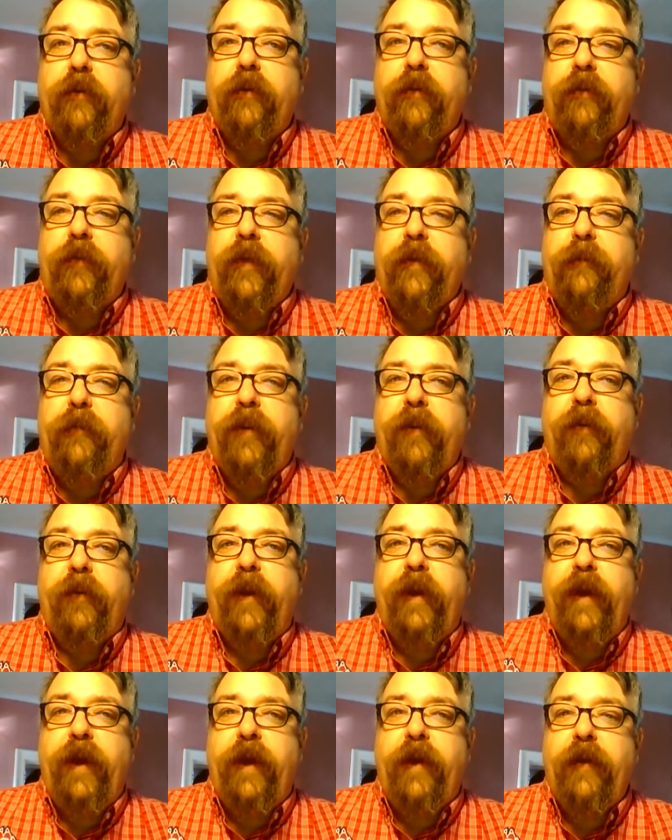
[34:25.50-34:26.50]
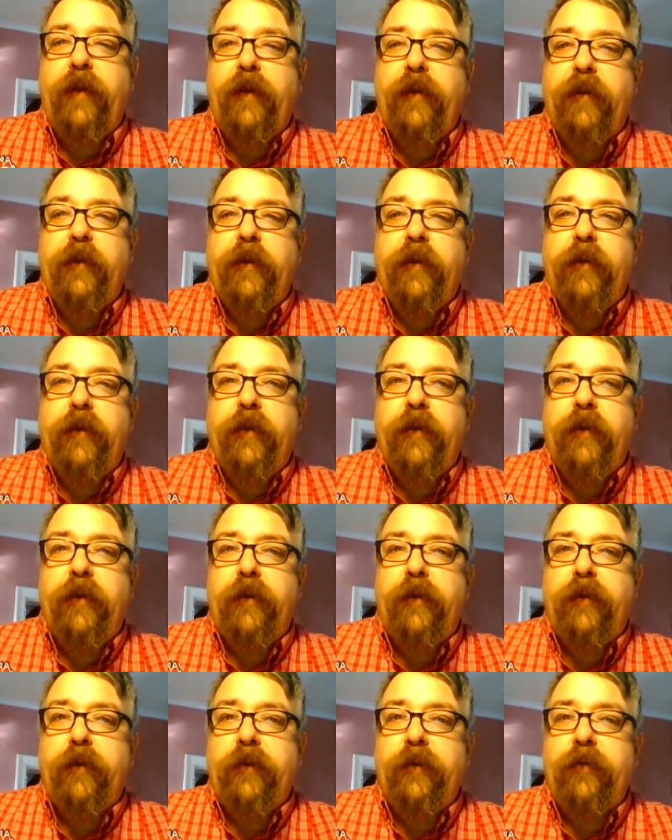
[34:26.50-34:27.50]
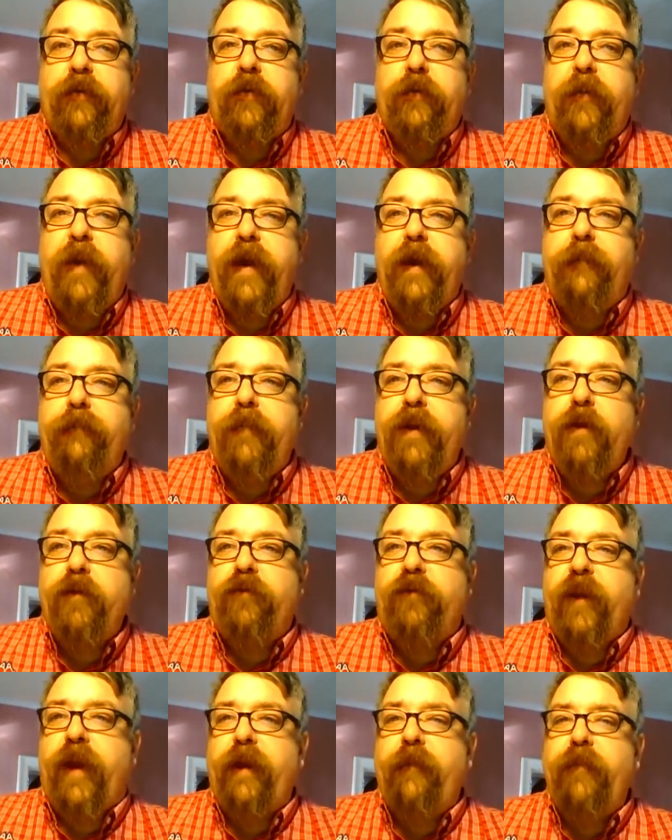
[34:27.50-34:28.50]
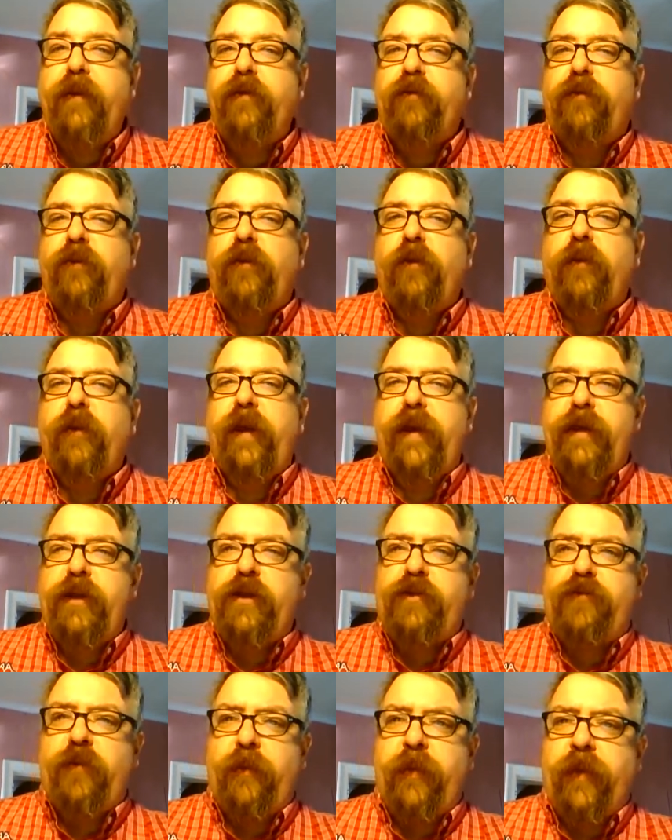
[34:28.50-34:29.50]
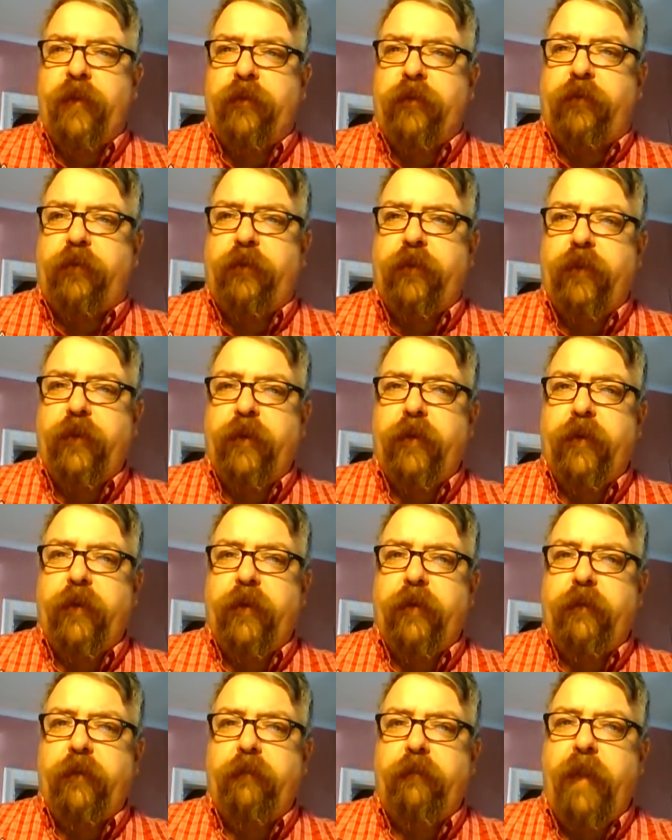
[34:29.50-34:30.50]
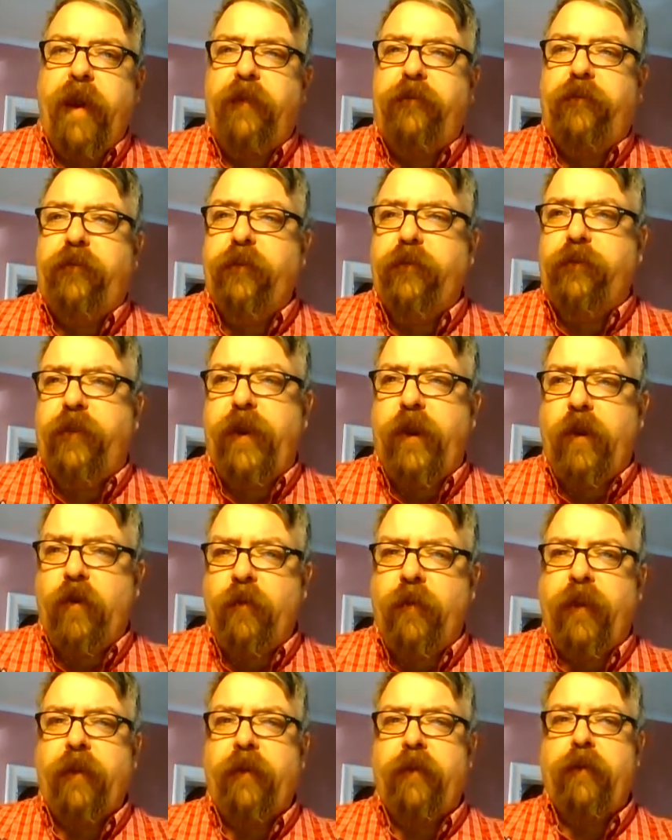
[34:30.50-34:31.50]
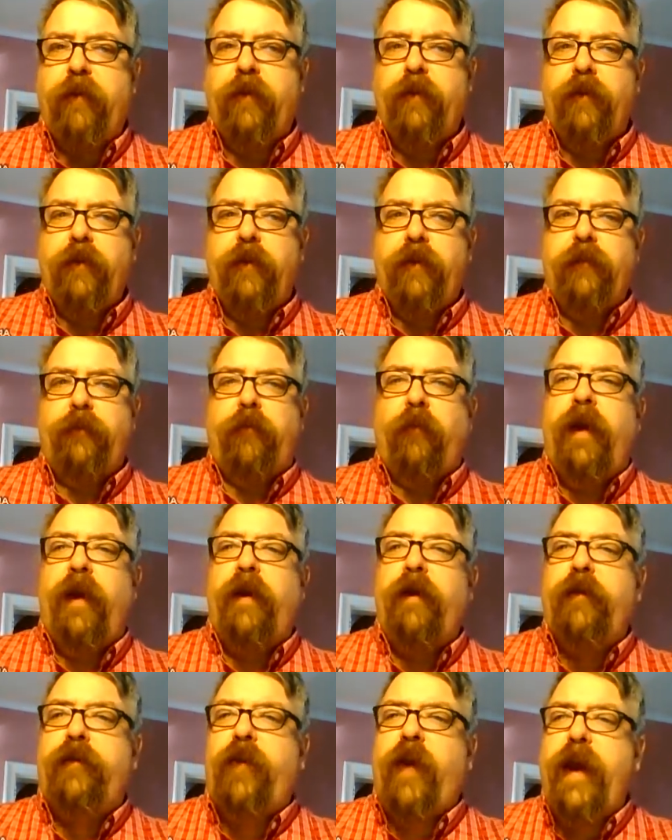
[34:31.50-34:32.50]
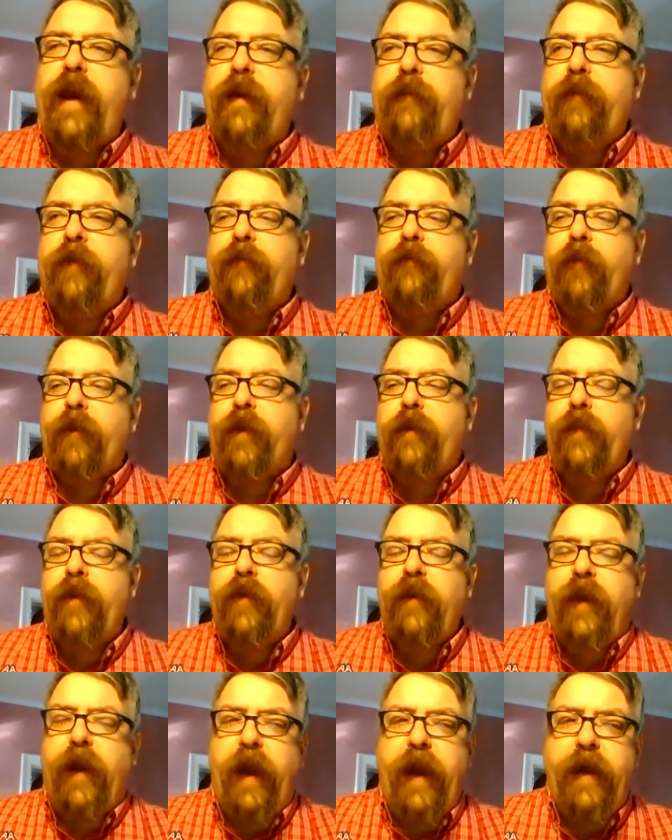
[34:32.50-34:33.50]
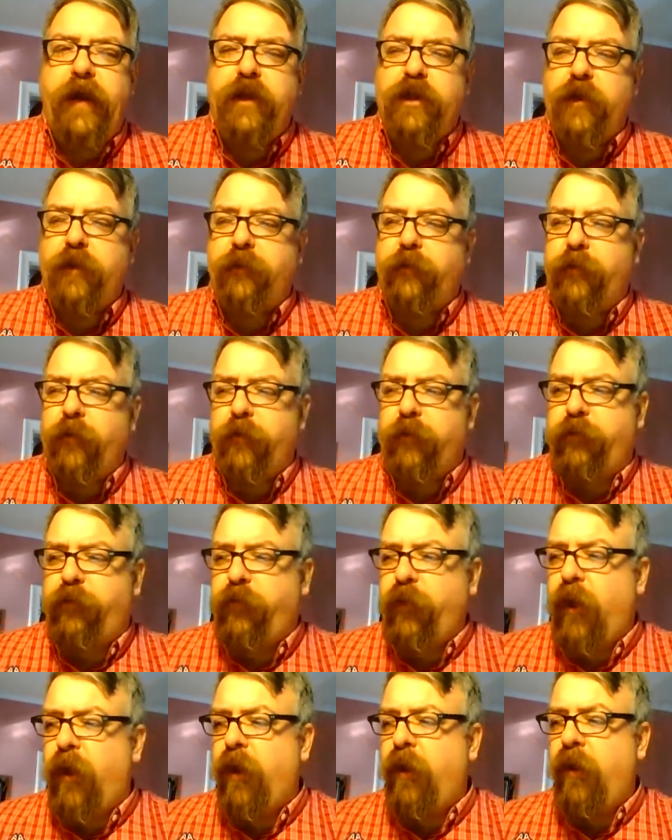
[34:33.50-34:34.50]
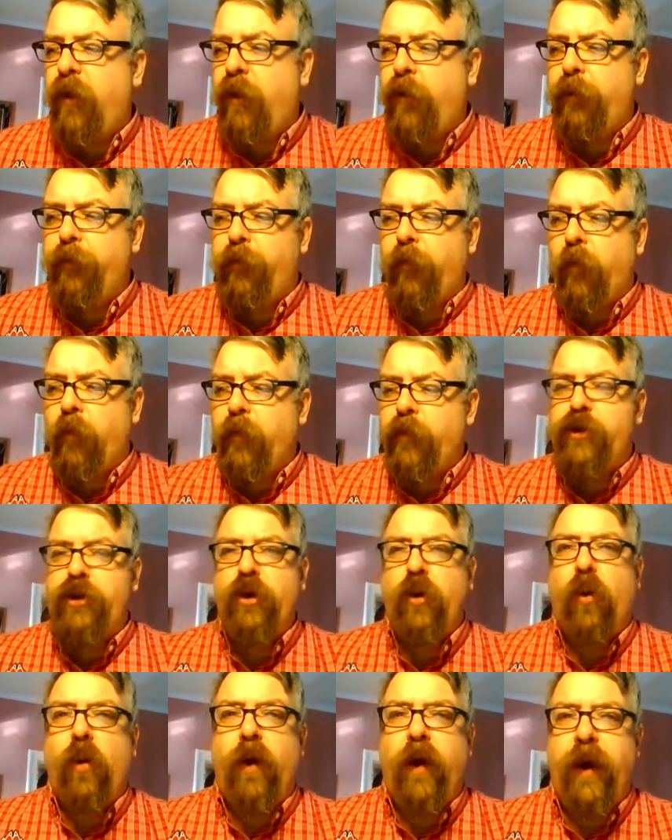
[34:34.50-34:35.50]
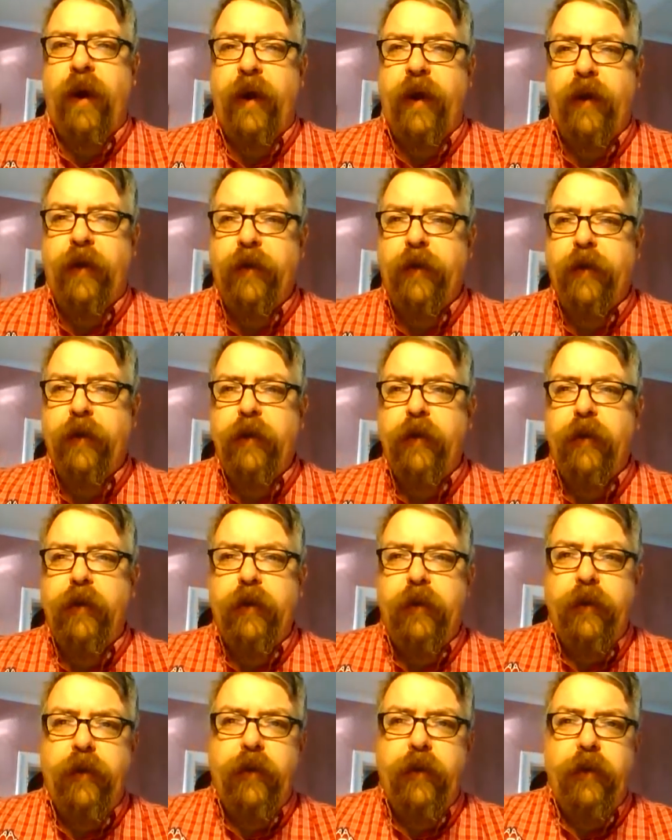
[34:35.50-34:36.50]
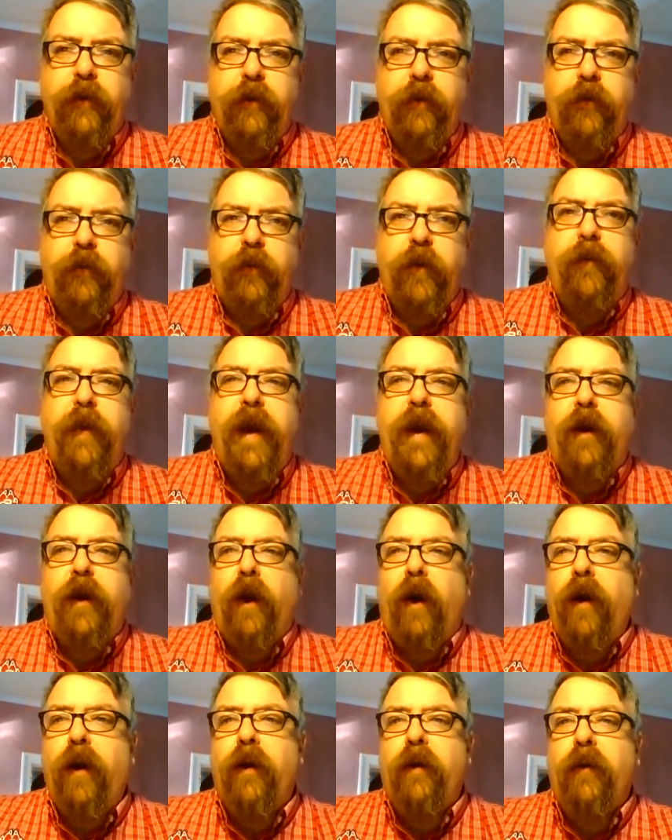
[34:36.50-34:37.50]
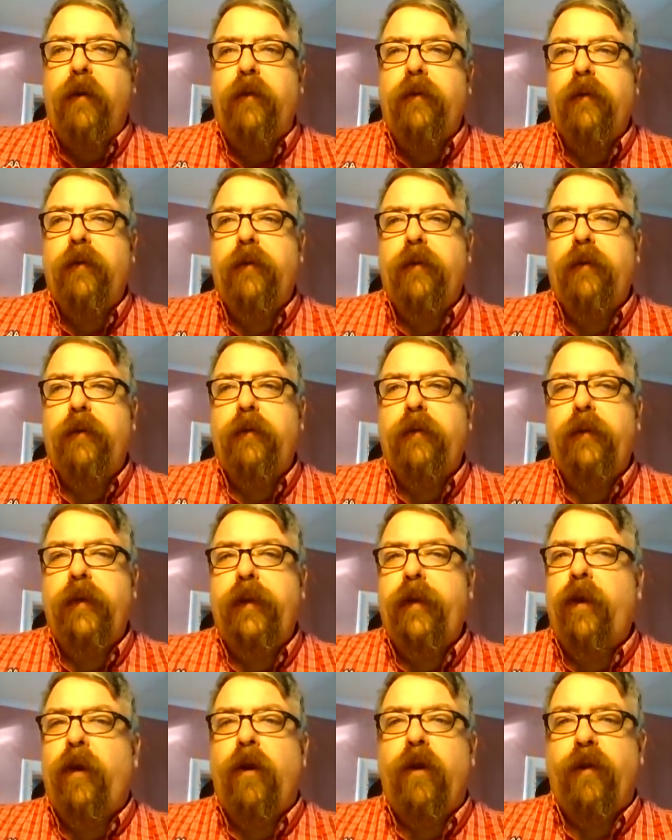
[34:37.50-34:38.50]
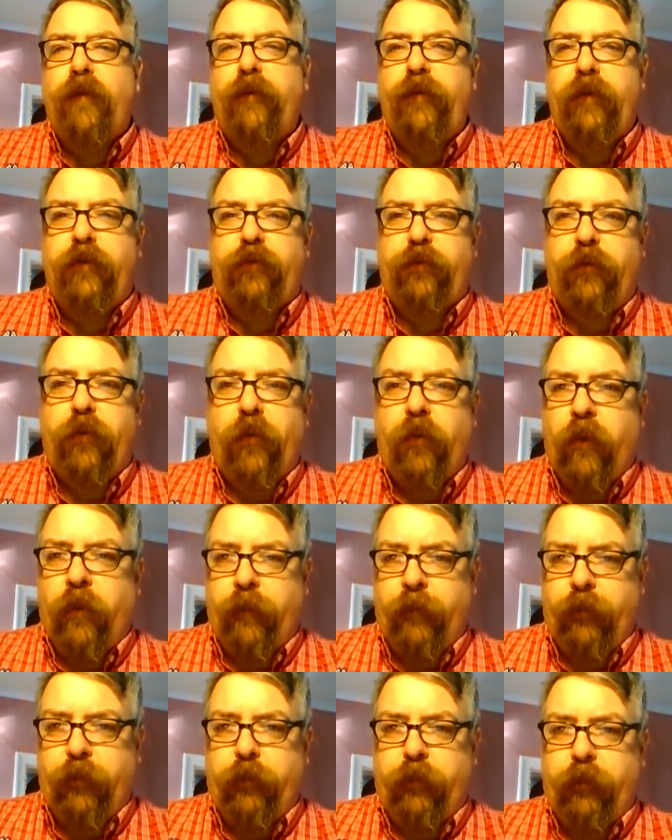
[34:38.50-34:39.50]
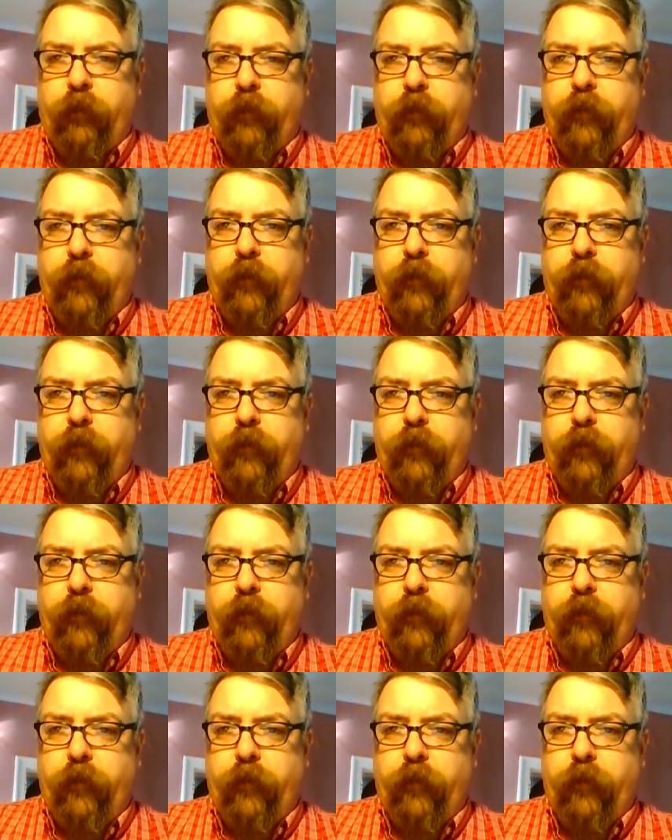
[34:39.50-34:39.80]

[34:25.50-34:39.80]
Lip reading: the ability to make music and musical instruments makes us human. For entertainment, for communication, for sorrow, for joy. We make art in all of its forms.